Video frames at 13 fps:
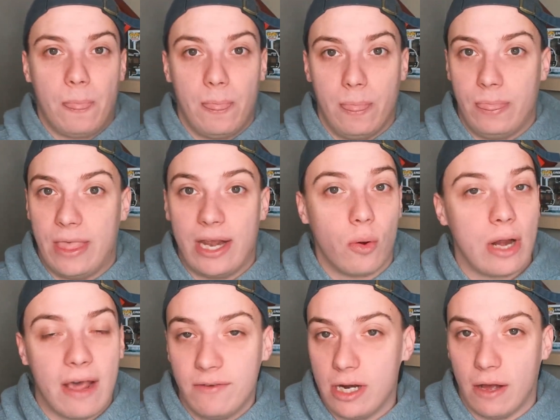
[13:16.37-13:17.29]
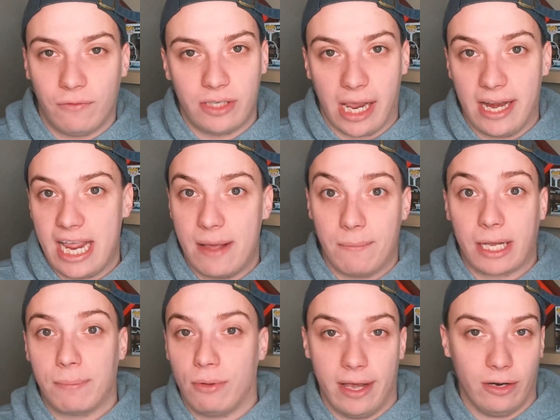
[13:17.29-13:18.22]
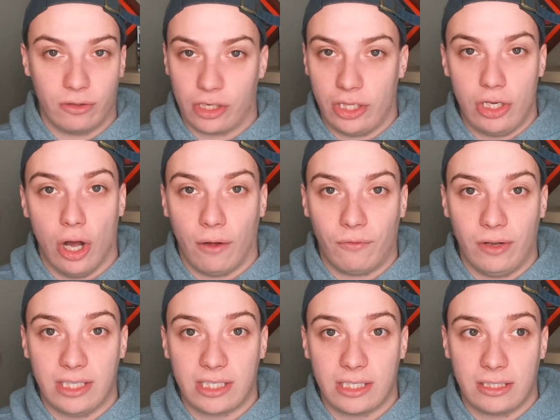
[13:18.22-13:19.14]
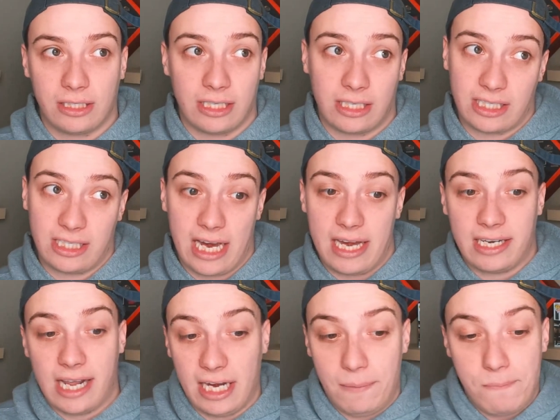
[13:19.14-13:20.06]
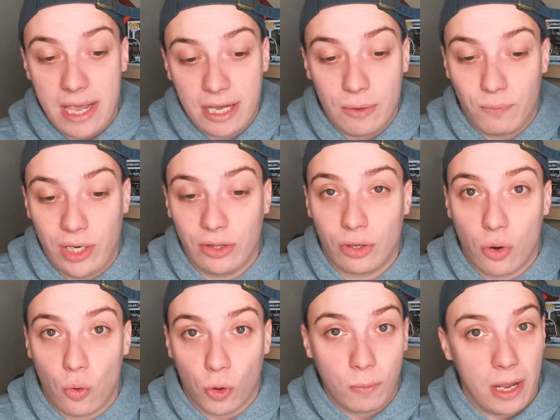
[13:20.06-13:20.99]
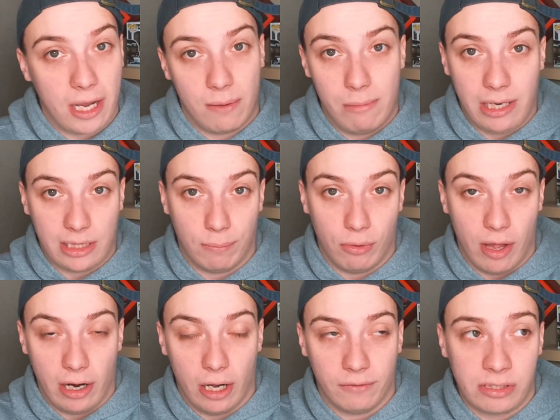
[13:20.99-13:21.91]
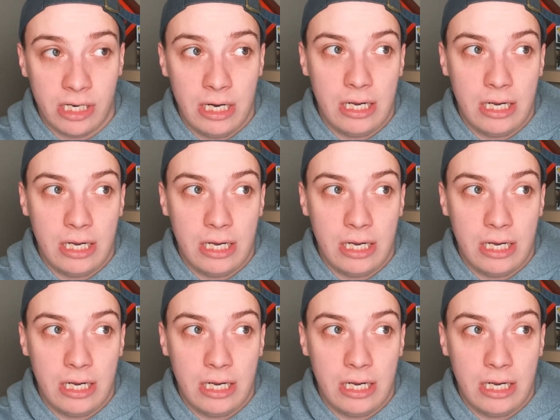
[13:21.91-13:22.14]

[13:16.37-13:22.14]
They don't have enough dynamic players on the offense to sustain Kenny Pickett being their quarterback and make the playoffs.